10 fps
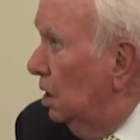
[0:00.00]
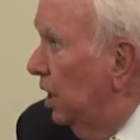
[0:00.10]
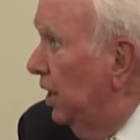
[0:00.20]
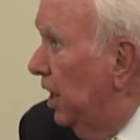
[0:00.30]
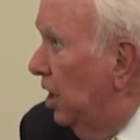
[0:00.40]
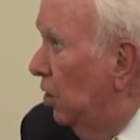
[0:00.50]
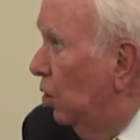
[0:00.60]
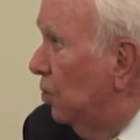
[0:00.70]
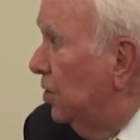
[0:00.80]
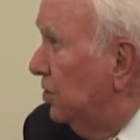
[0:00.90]
And now
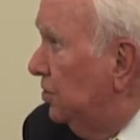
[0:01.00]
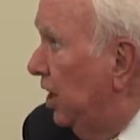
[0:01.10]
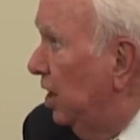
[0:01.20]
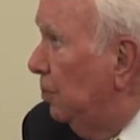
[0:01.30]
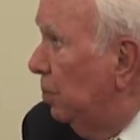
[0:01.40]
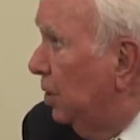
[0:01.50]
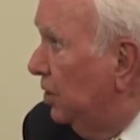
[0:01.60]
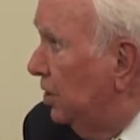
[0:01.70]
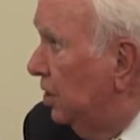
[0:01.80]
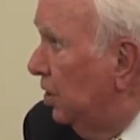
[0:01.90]
over 10 per
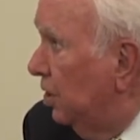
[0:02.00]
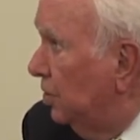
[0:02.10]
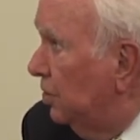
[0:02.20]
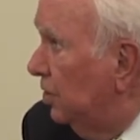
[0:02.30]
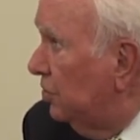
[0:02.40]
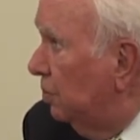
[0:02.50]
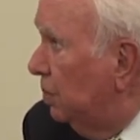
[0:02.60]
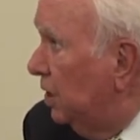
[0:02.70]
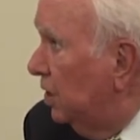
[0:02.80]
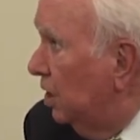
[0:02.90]
year
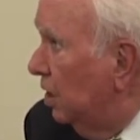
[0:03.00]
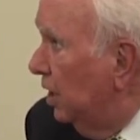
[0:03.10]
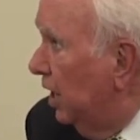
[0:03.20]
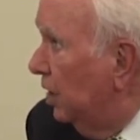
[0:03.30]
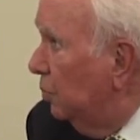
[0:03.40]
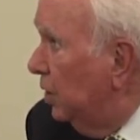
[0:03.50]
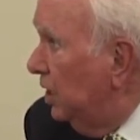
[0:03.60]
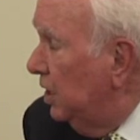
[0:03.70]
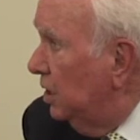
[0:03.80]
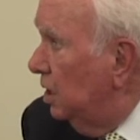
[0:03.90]
disappear, and
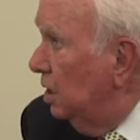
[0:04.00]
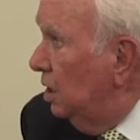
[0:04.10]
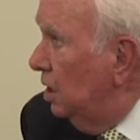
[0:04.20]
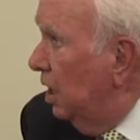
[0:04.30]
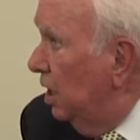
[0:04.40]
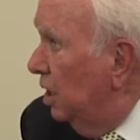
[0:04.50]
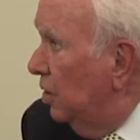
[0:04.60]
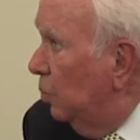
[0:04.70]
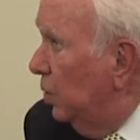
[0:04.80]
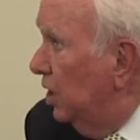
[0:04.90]
we
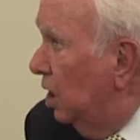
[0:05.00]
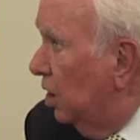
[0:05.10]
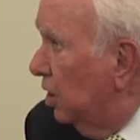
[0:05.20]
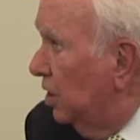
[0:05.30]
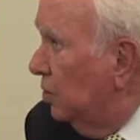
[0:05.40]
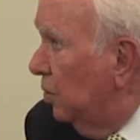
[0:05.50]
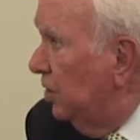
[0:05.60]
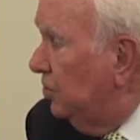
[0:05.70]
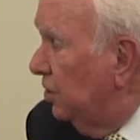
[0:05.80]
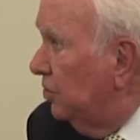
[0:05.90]
are
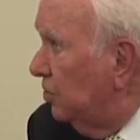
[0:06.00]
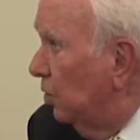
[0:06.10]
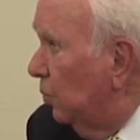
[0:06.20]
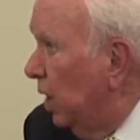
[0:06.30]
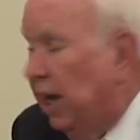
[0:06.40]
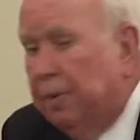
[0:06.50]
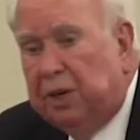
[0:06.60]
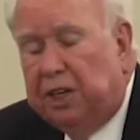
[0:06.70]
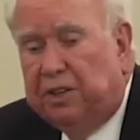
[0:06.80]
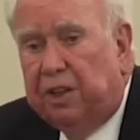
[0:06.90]
increasing so
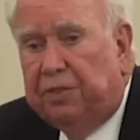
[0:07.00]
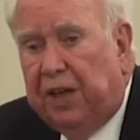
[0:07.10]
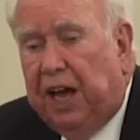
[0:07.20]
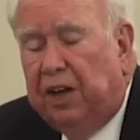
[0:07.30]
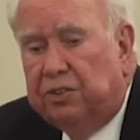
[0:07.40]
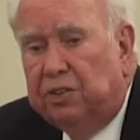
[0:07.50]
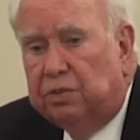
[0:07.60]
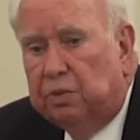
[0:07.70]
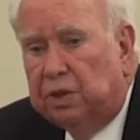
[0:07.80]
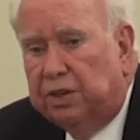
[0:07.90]
rapidly that
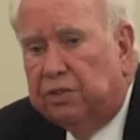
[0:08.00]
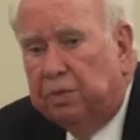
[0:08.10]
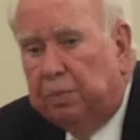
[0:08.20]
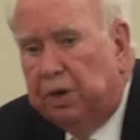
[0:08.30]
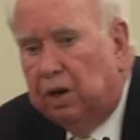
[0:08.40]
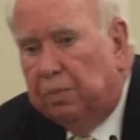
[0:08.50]
thousands will disappear